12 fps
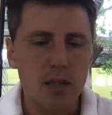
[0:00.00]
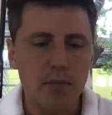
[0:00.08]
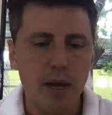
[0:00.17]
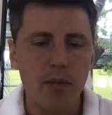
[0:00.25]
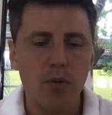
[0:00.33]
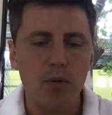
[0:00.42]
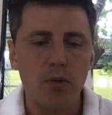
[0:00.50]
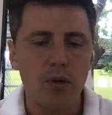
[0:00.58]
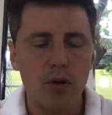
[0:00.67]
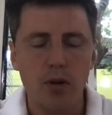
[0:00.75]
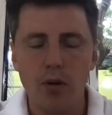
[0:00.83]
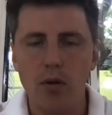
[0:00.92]
people
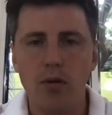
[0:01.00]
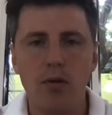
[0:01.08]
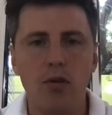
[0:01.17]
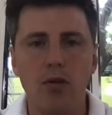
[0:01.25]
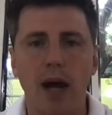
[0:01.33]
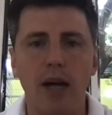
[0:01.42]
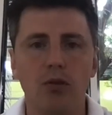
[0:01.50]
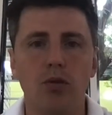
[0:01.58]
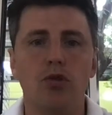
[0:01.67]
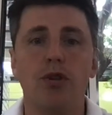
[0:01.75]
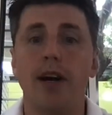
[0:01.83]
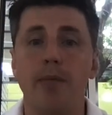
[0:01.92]
who do outdoor
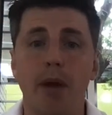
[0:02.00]
training,